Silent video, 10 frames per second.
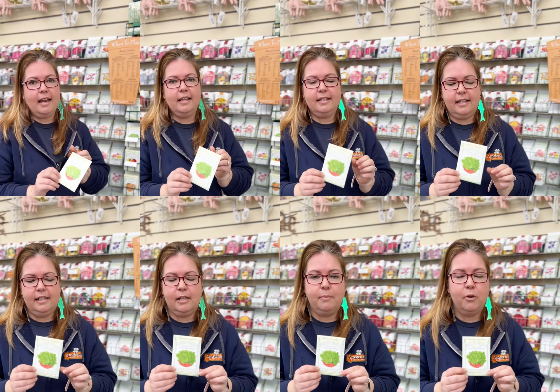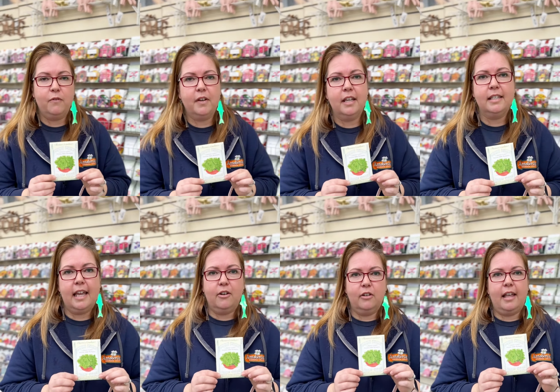lettuce is the perfect
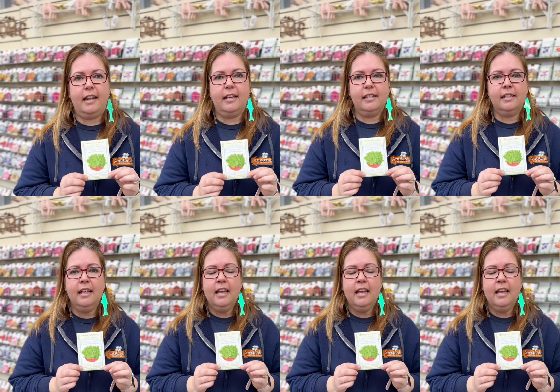container lettuce.